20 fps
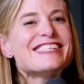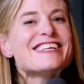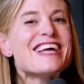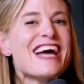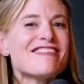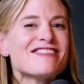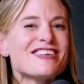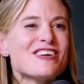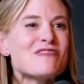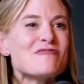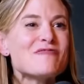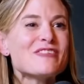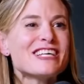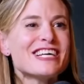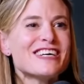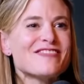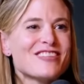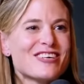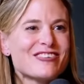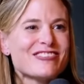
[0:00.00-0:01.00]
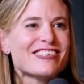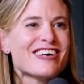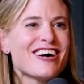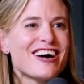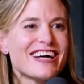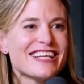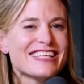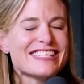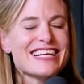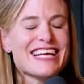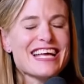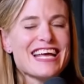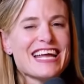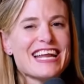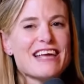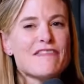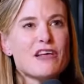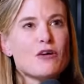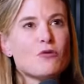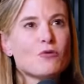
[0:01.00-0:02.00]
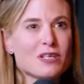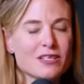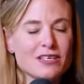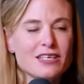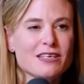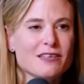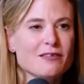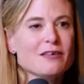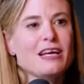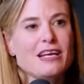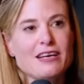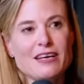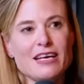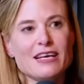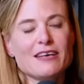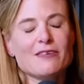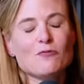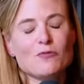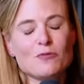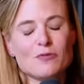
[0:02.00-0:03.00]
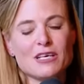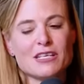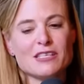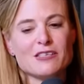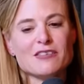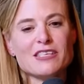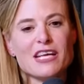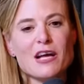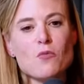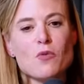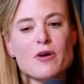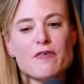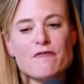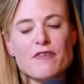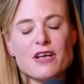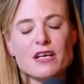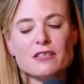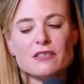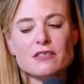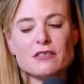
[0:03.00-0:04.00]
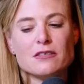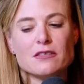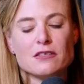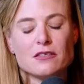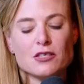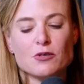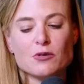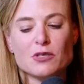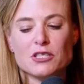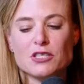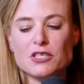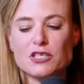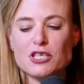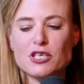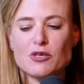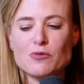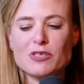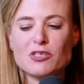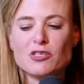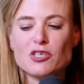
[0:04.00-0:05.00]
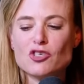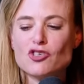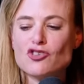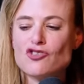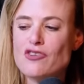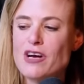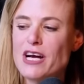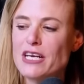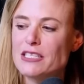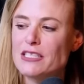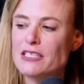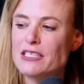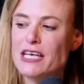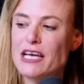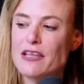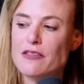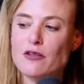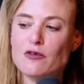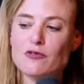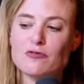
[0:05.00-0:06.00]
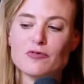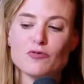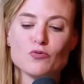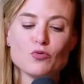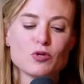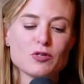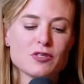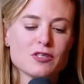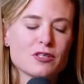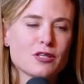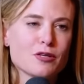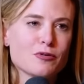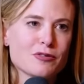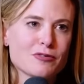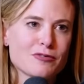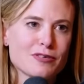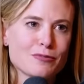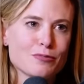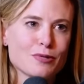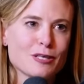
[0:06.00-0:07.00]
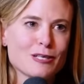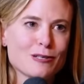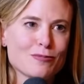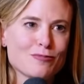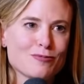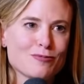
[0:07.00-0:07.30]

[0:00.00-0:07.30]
So you have to overcome those costs. And I think when, and as you're saying, one thing you could do is to try to get those rewards closer in time,